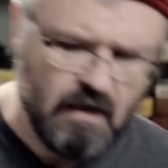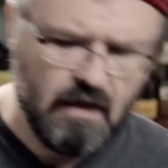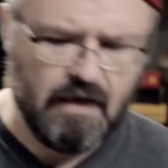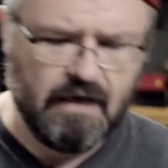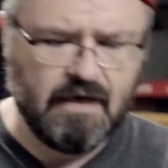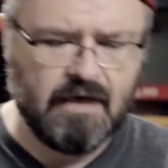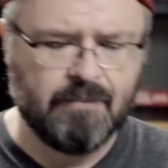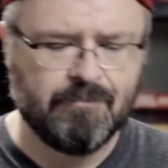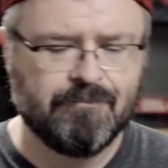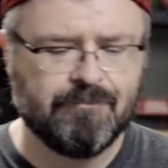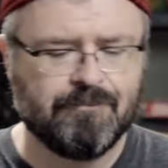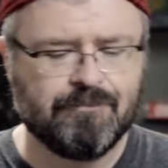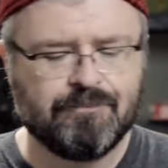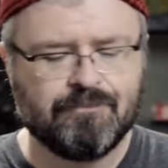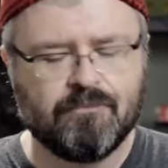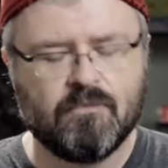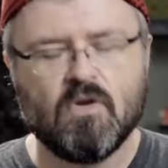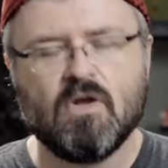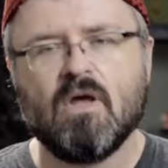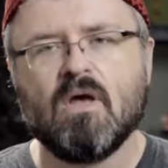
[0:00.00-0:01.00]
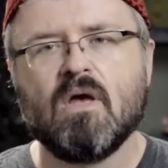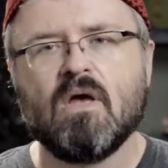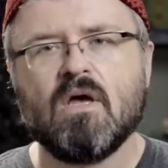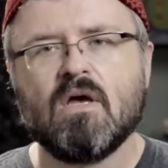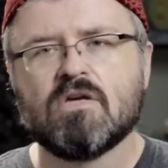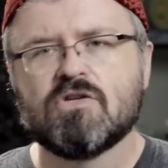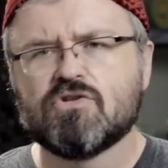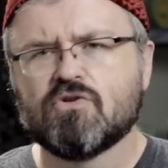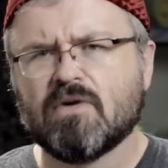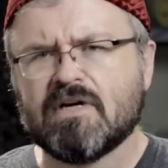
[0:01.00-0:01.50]
Um,
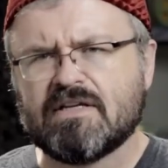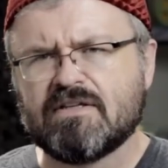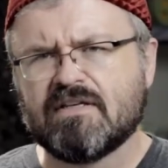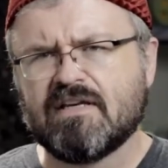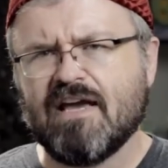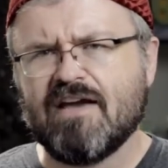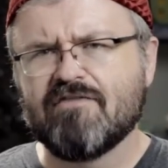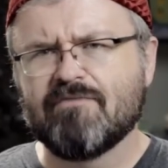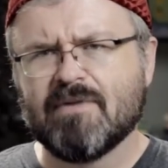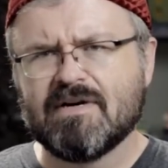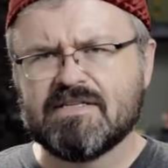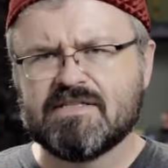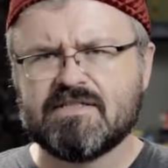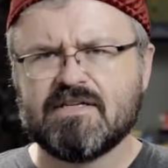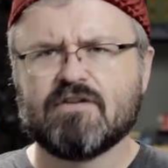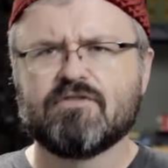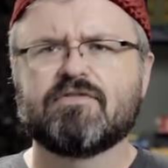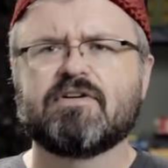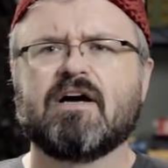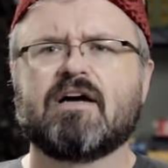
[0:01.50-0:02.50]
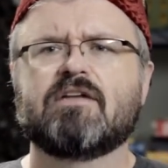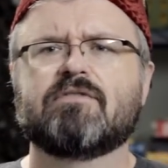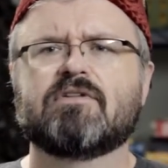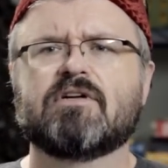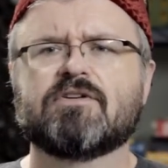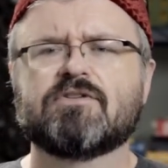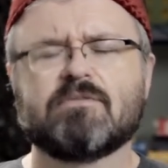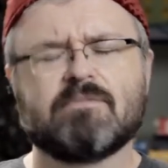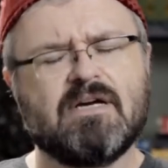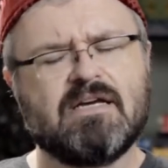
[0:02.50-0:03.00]
so I gave myself kind of an
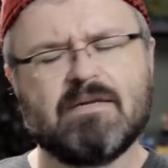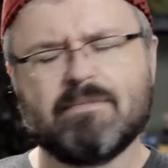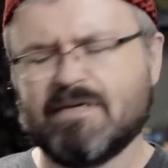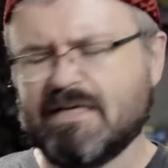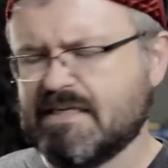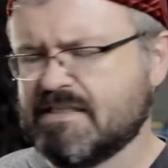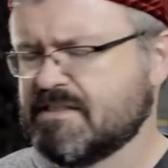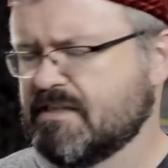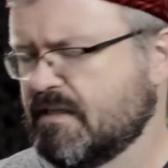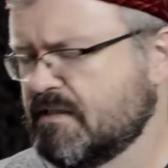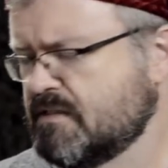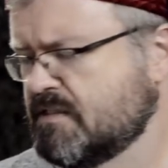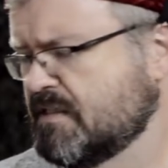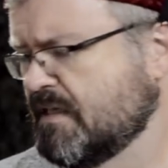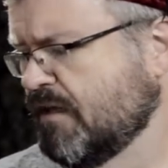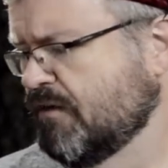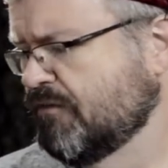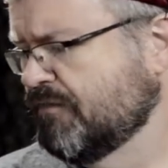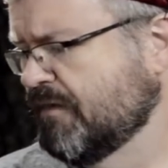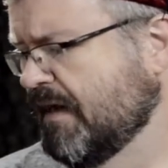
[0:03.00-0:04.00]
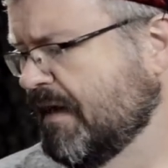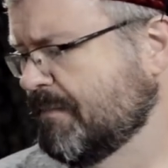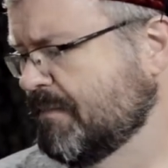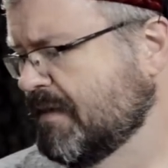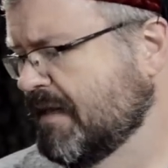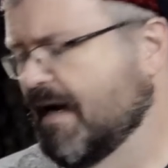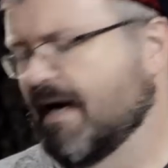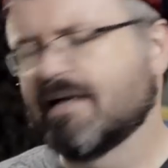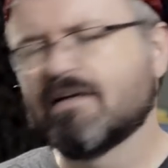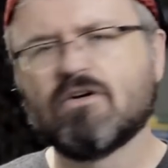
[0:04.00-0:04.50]
ultimatum and I said, self, I'm
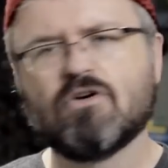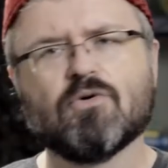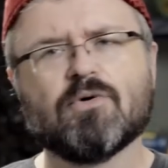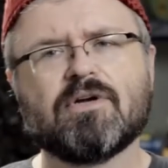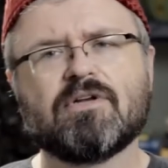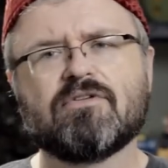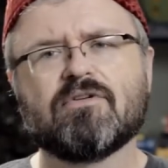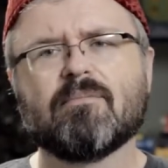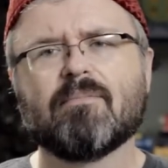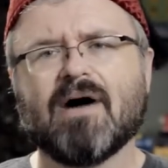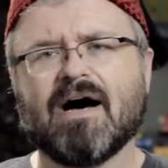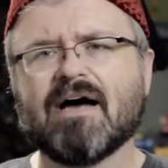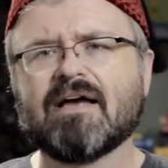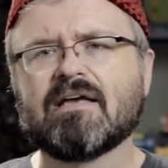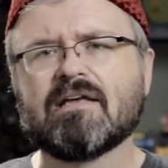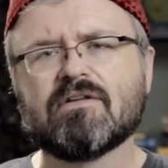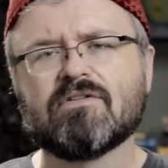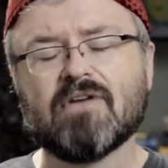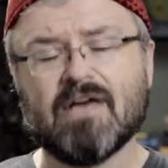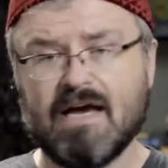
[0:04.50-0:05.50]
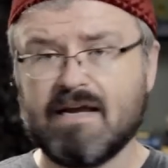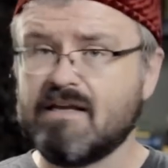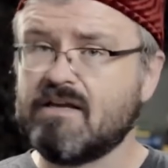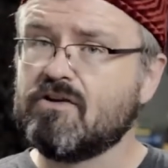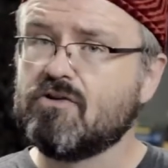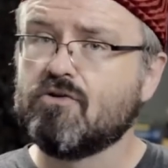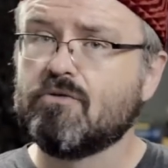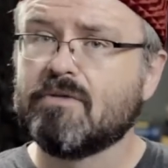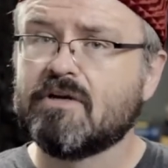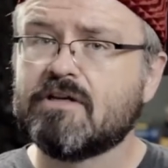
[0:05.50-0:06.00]
not going to buy into any
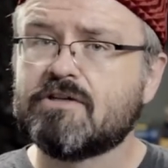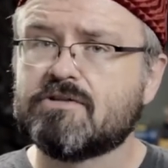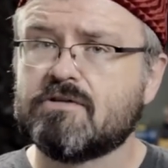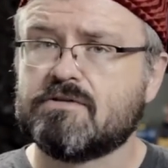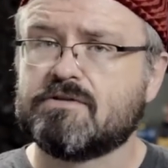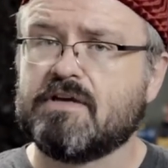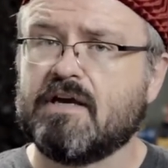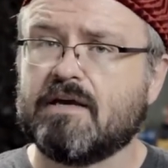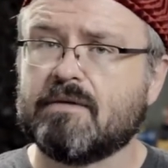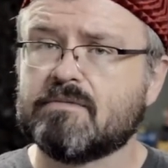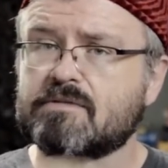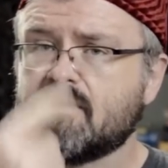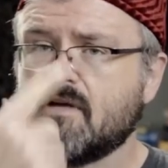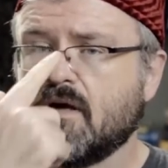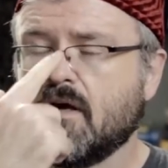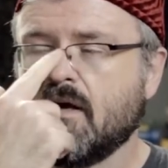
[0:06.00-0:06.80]
new miniatures games